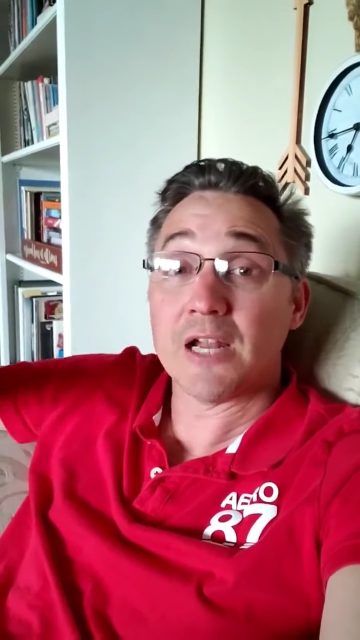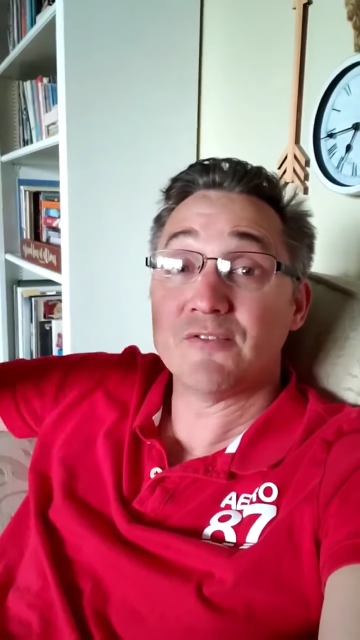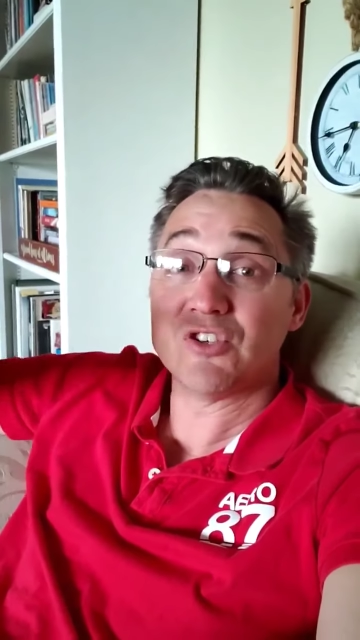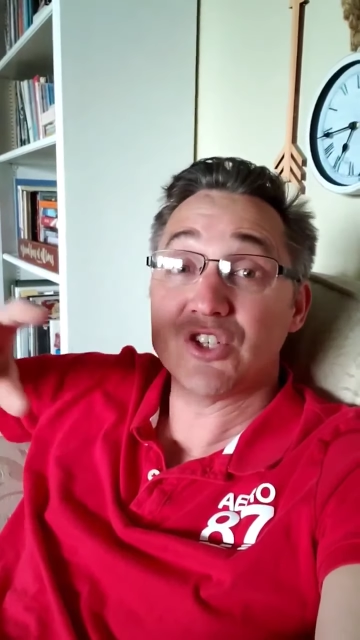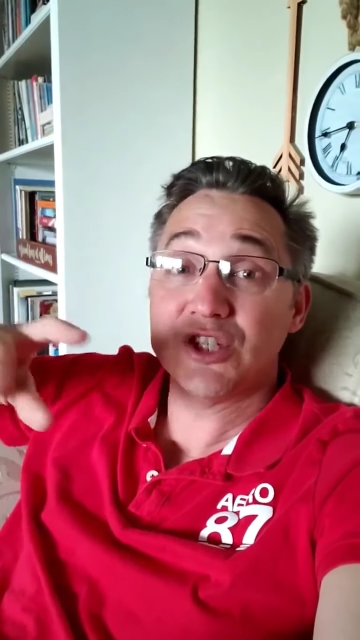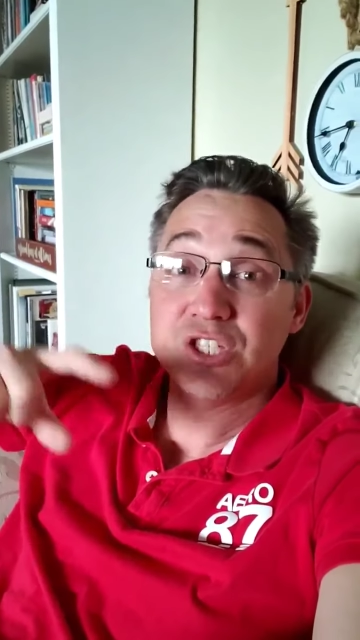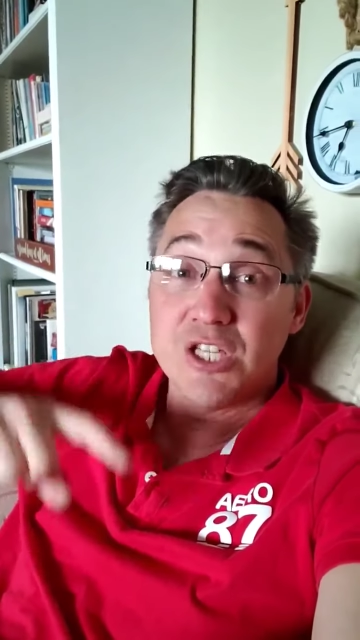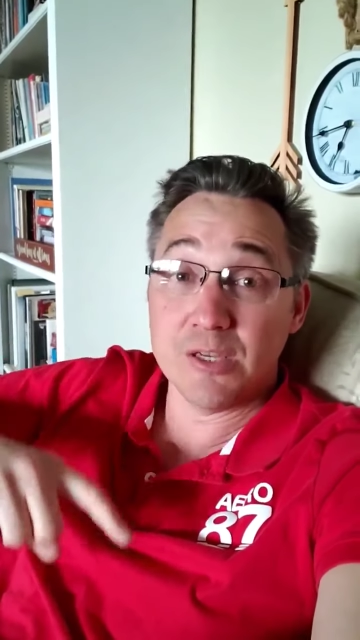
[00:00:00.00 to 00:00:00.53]
and
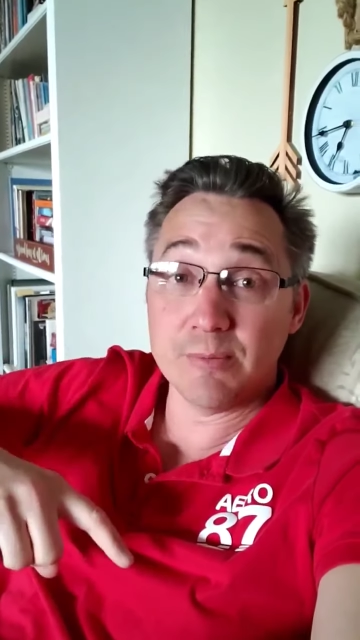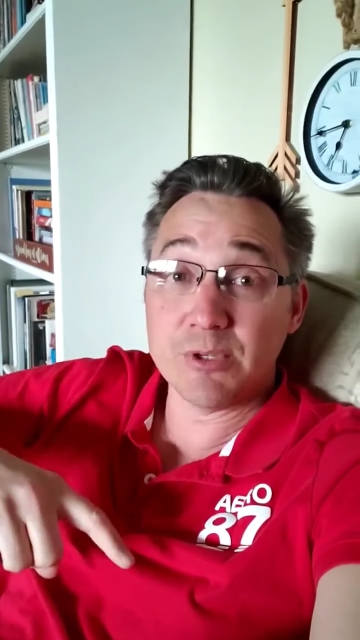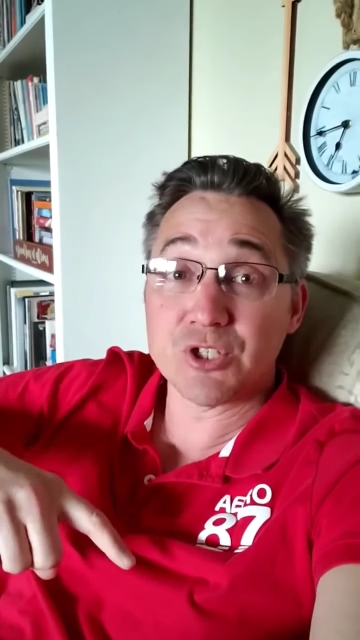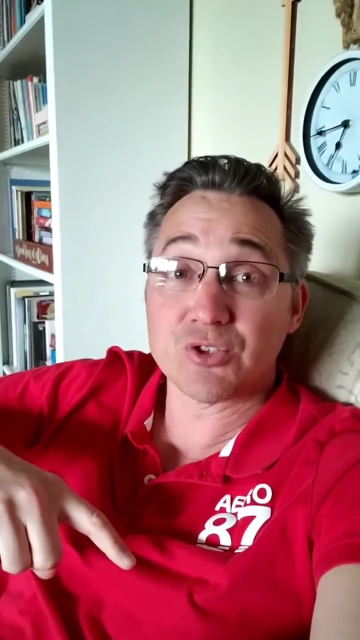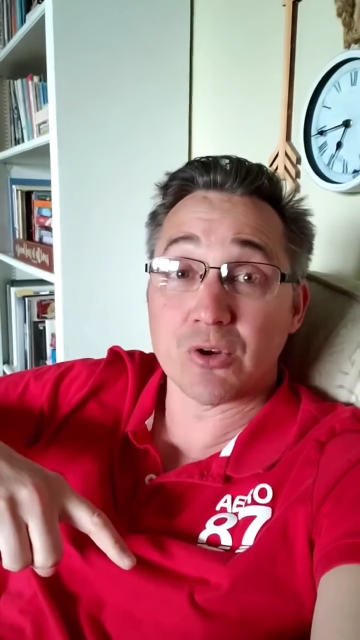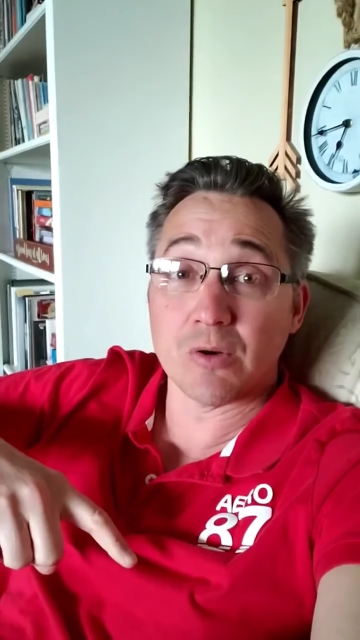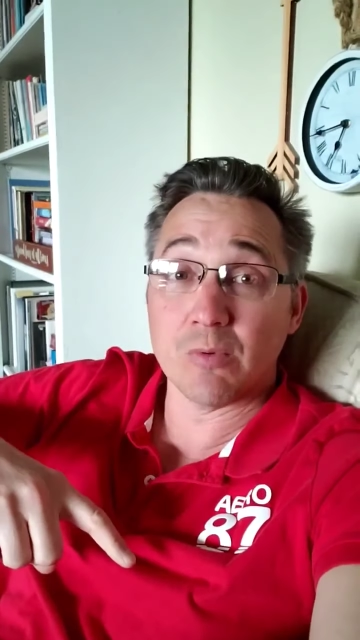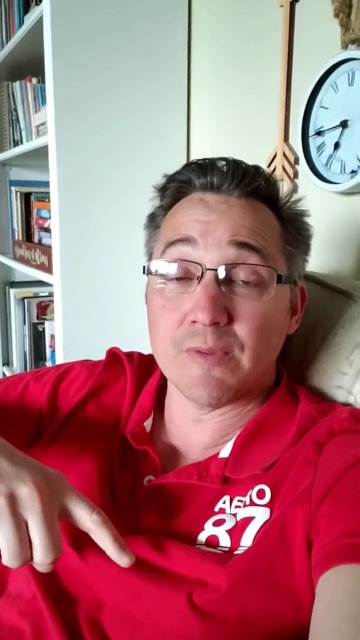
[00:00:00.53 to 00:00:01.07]
I've just
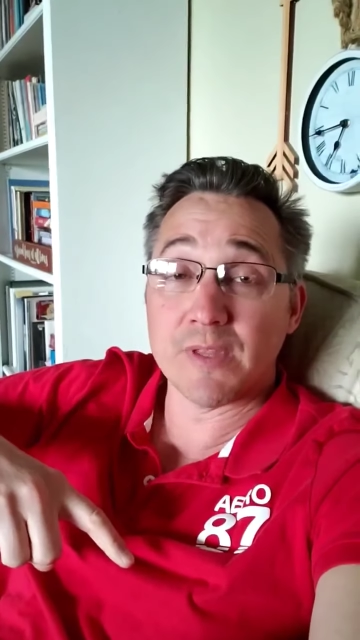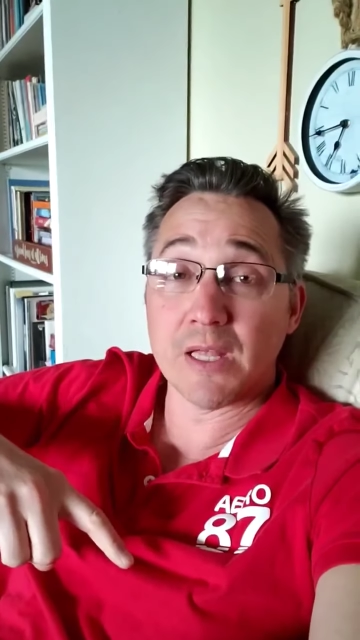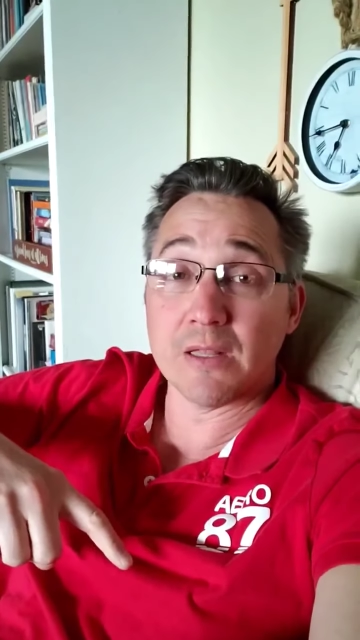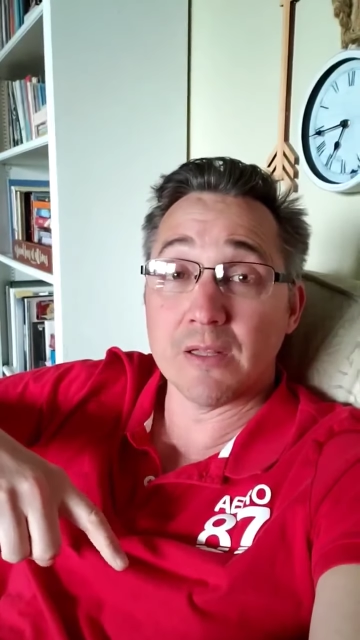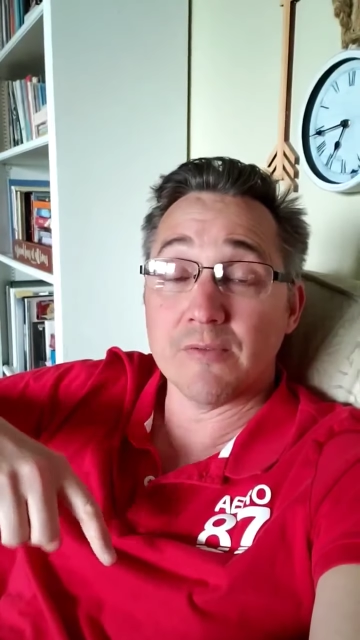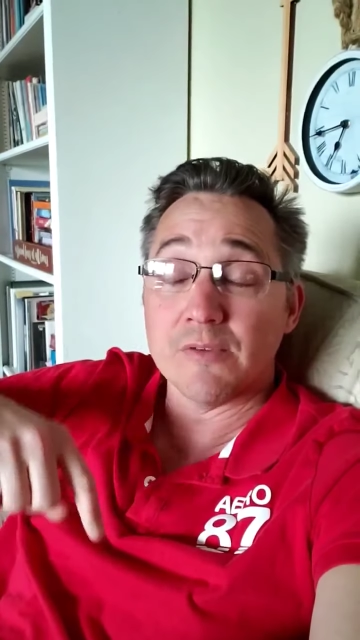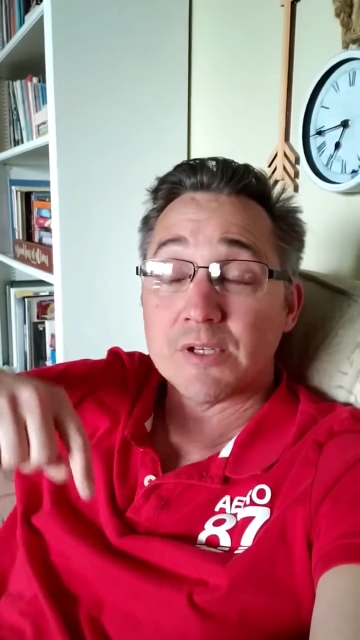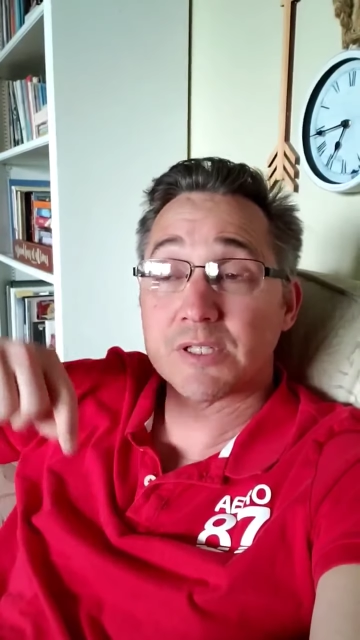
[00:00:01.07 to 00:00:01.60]
demonstrated what
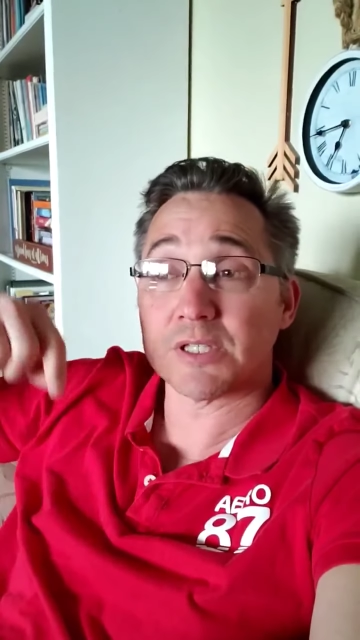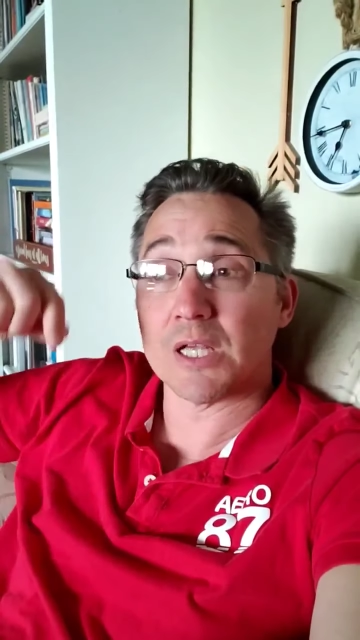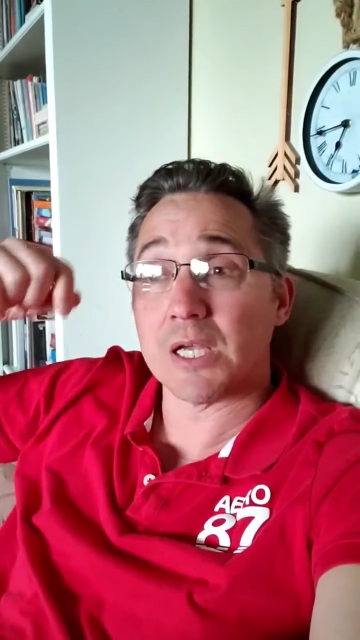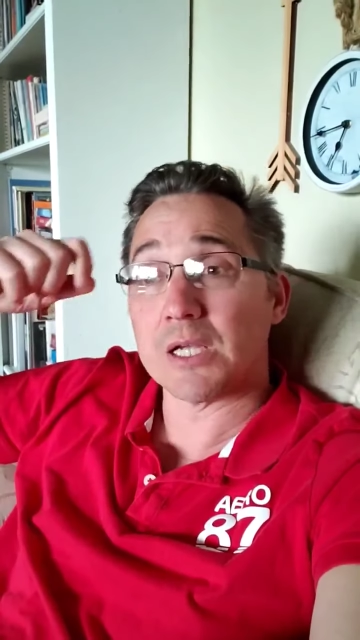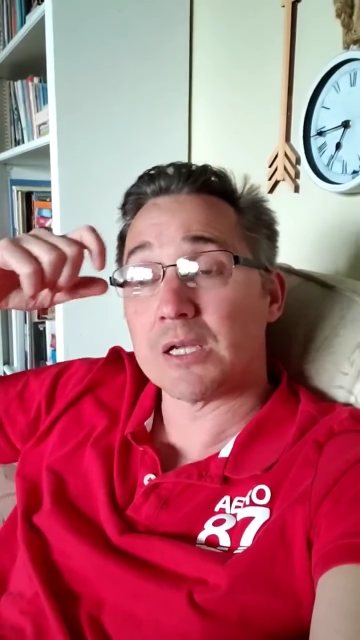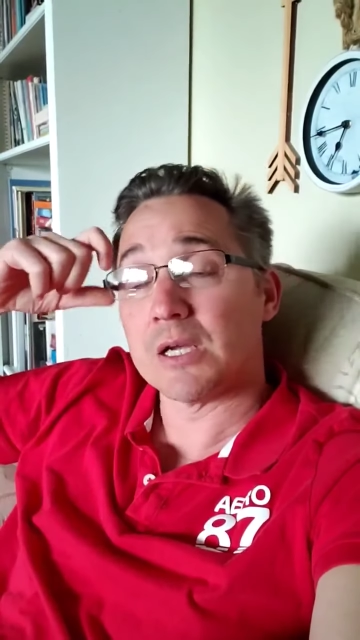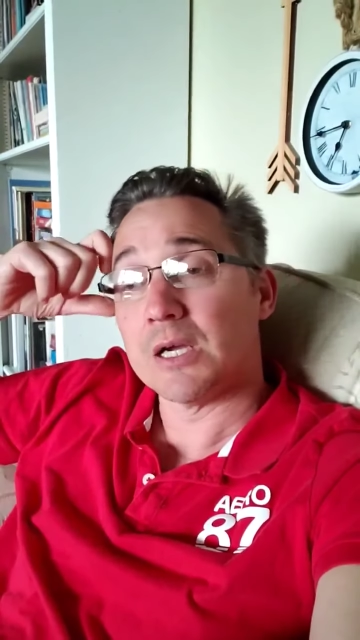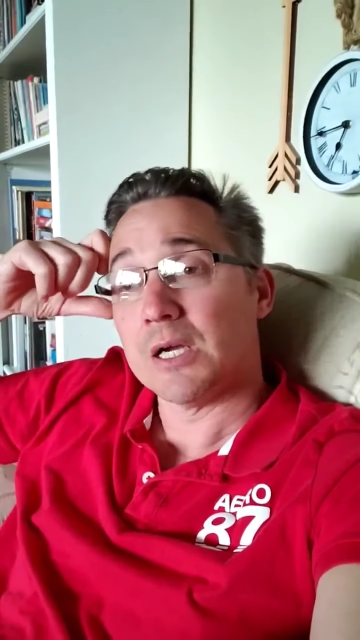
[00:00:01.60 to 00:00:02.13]
that love
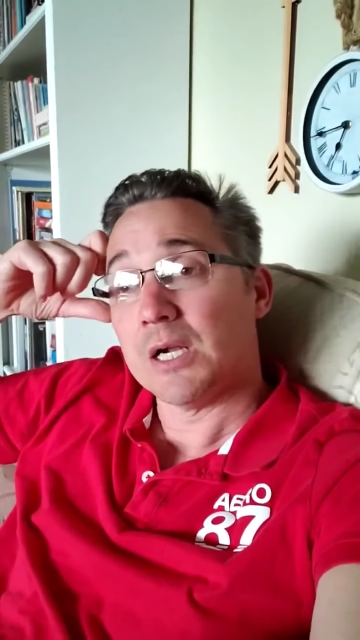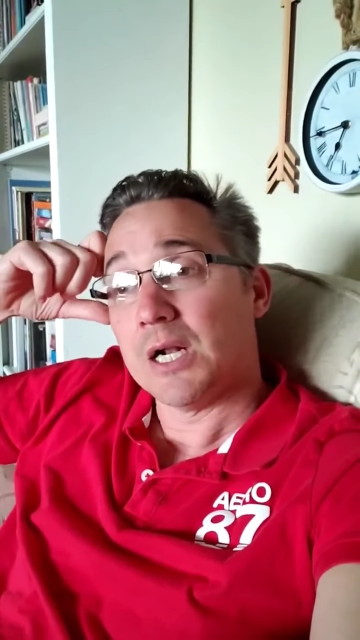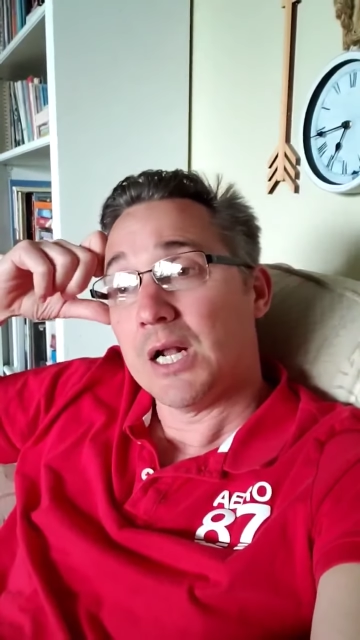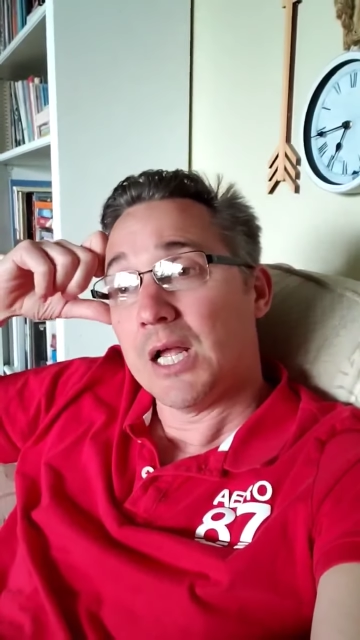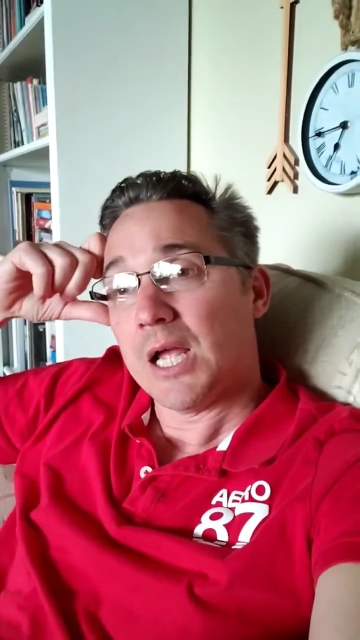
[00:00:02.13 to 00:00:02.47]
looks like.